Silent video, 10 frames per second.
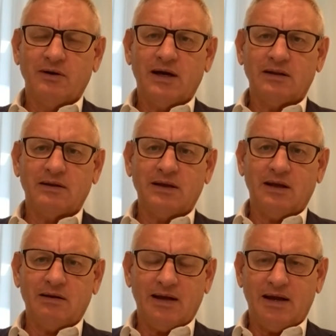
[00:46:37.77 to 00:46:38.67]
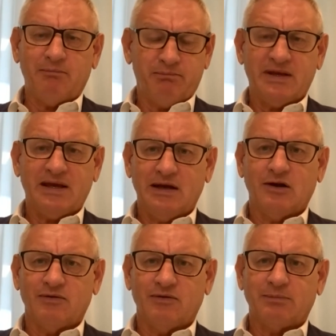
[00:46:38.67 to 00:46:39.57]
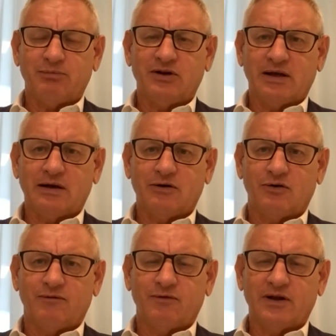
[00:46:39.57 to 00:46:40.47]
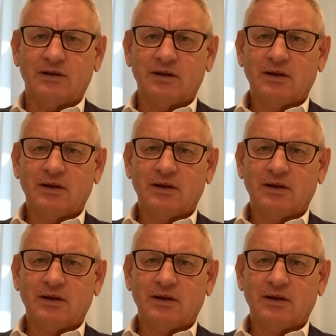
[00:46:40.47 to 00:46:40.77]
at the beginning of that particular conflict.